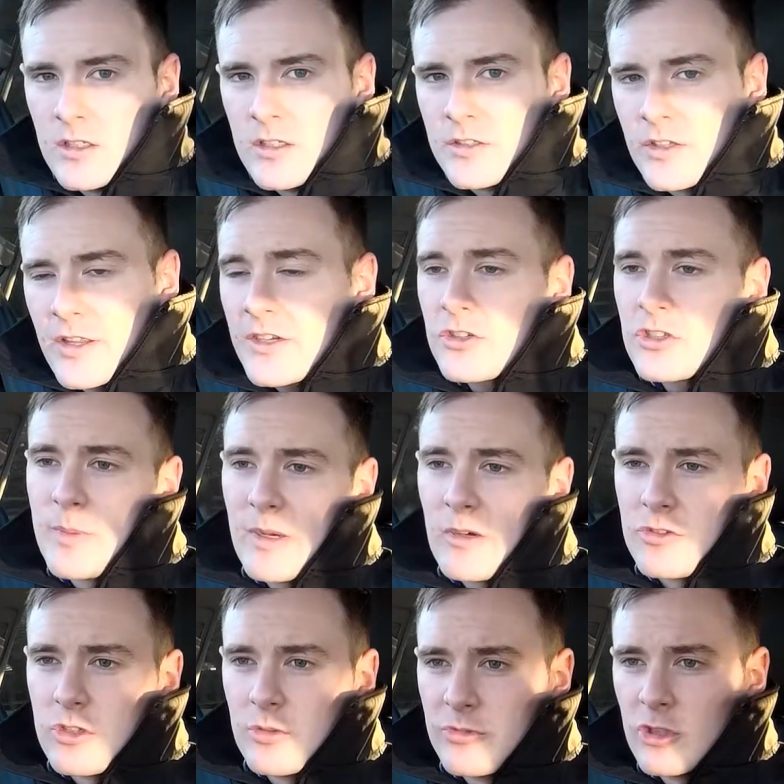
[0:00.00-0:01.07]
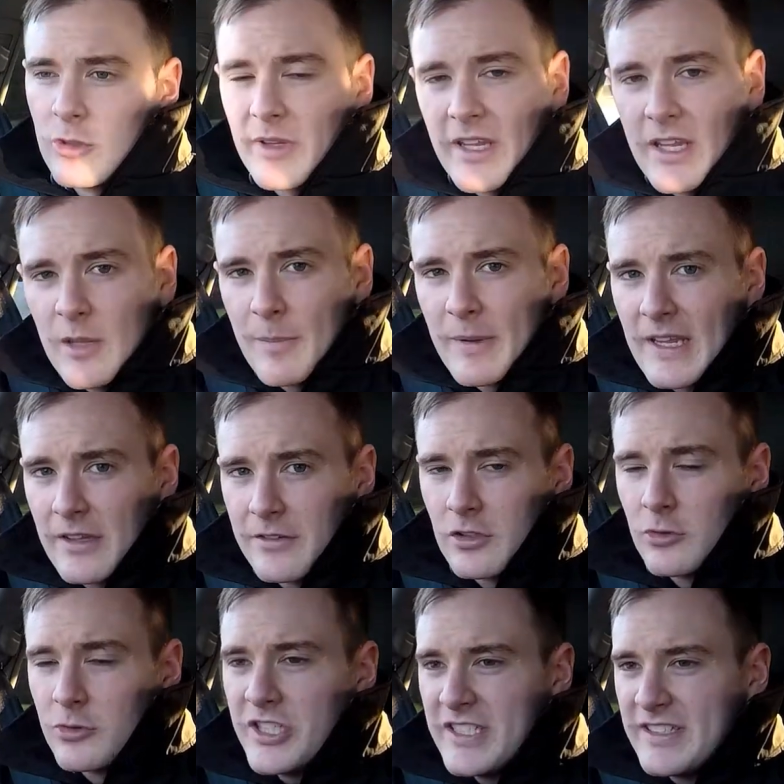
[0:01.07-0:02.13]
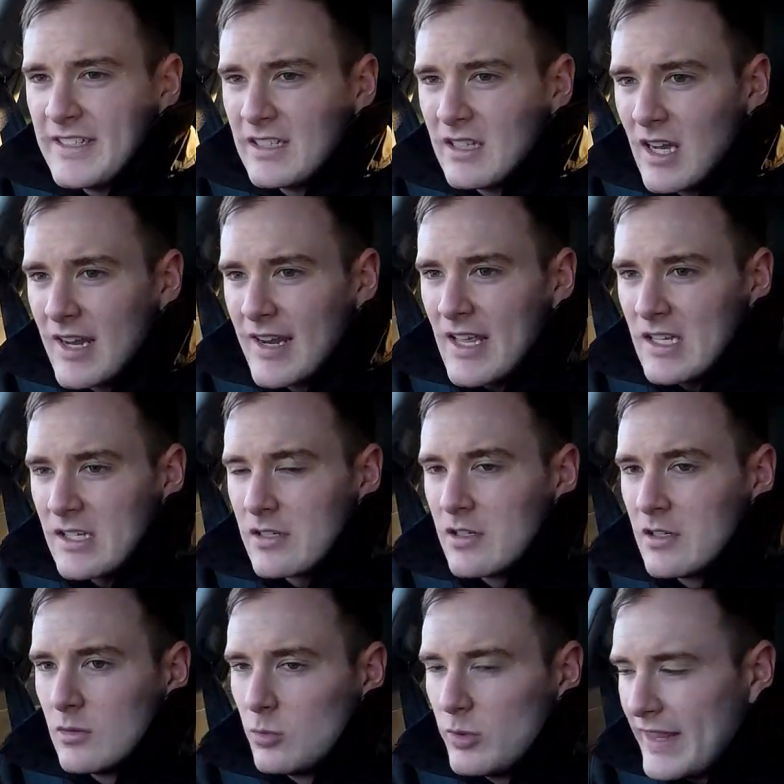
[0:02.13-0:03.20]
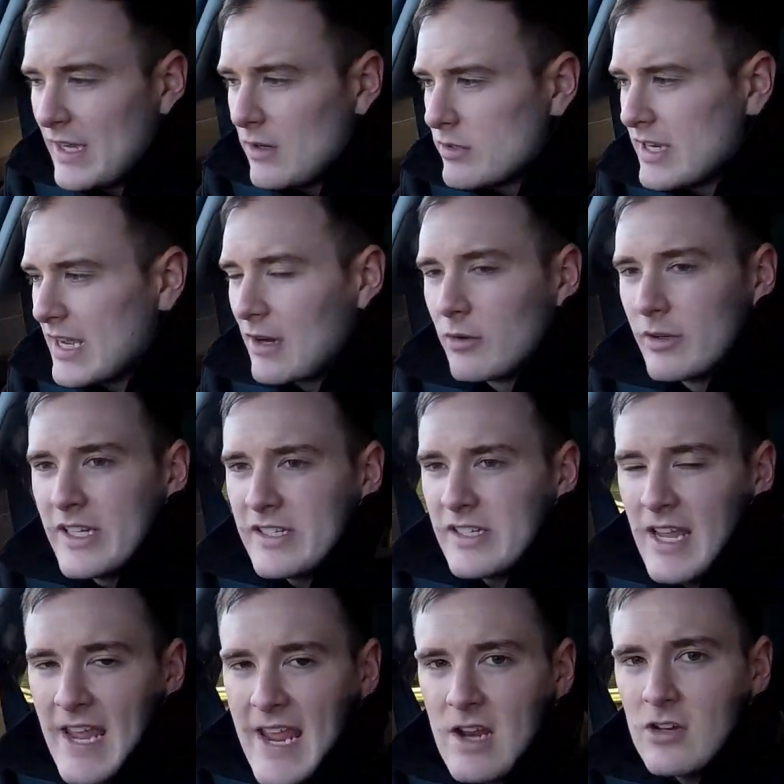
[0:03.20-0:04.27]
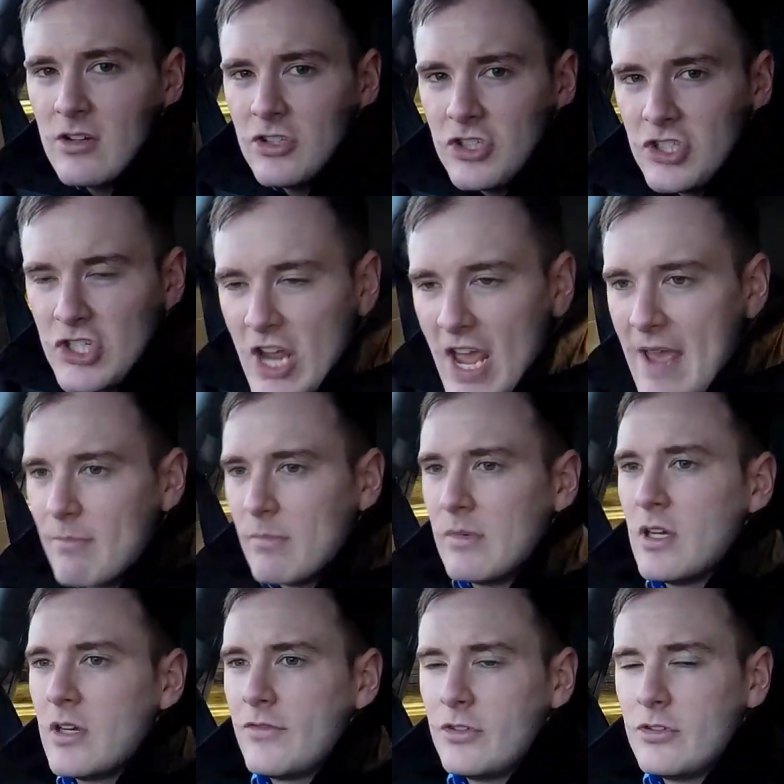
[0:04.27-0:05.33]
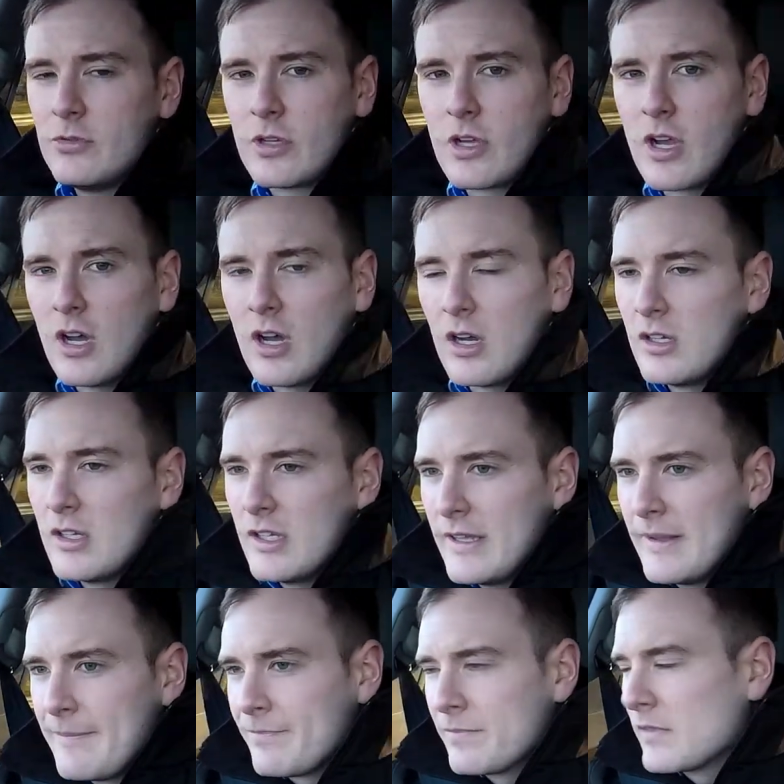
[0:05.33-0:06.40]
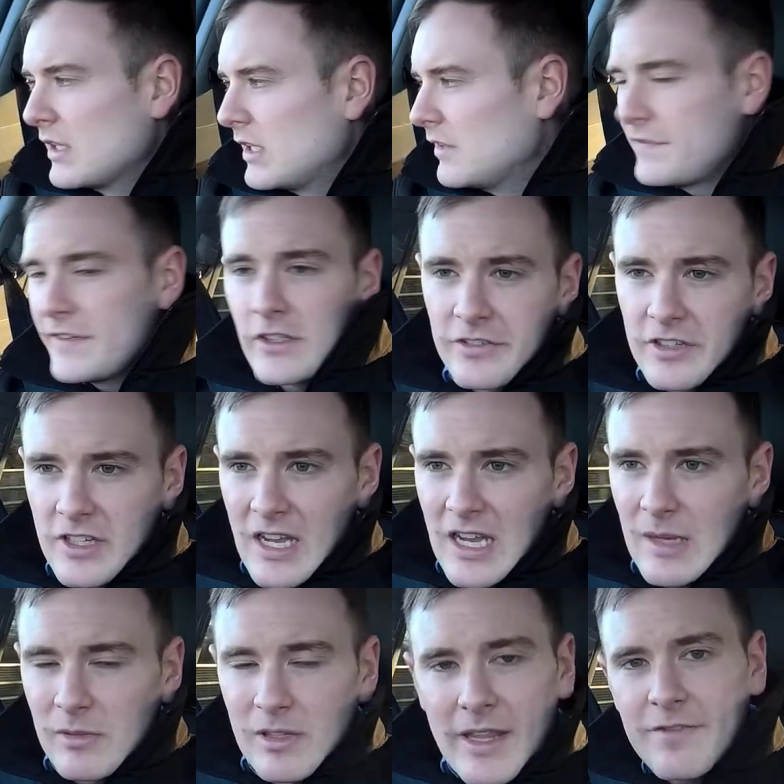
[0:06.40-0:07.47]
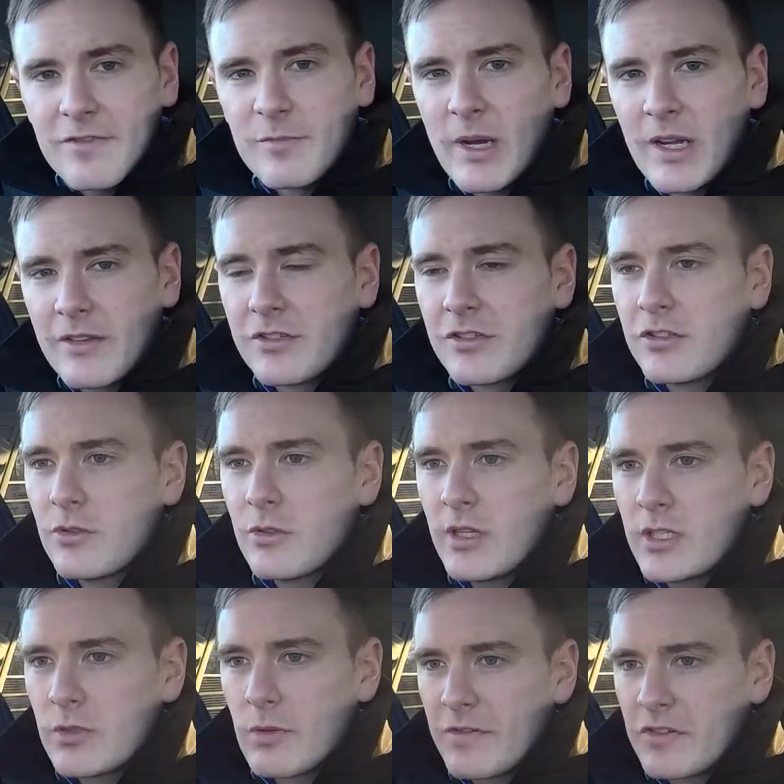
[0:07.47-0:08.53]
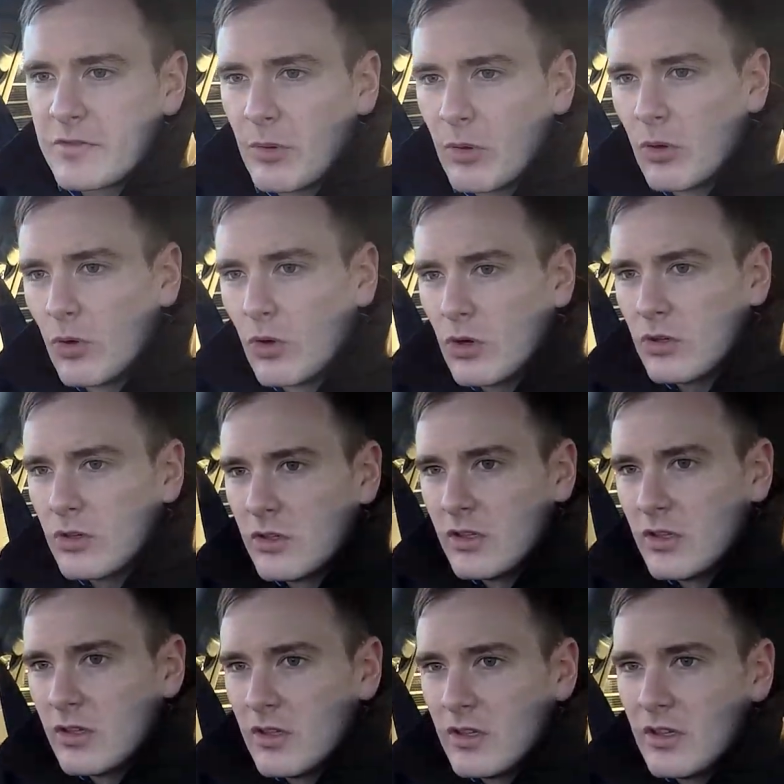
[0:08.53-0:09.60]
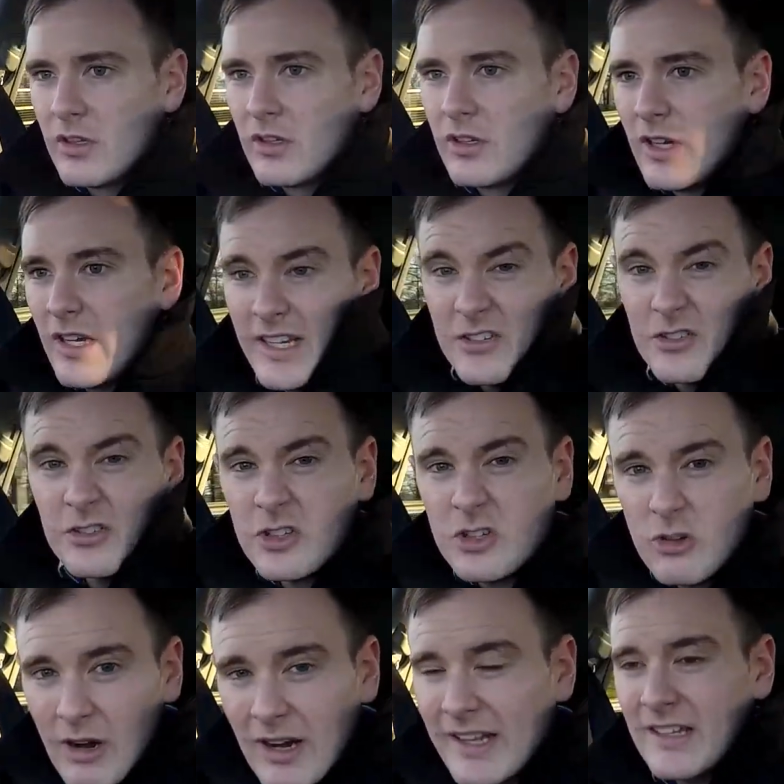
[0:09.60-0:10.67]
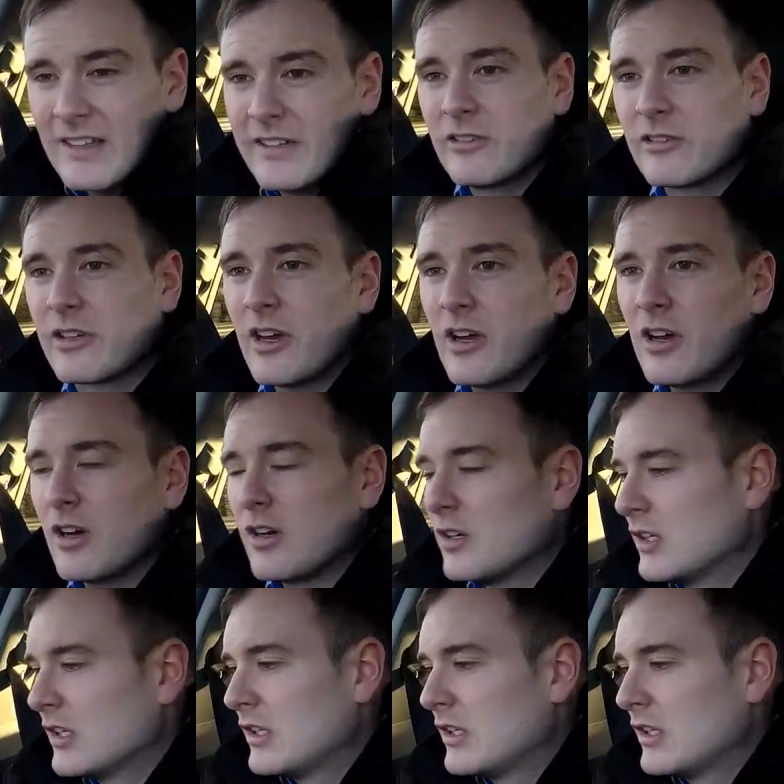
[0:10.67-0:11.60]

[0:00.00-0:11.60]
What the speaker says: So that just about sums up the Kia Picanto GT Line S. Without doubt, it's a hidden gem of a new car. It fills a gap left by the Suzuki Swift Sport, and it's just a cracking little car.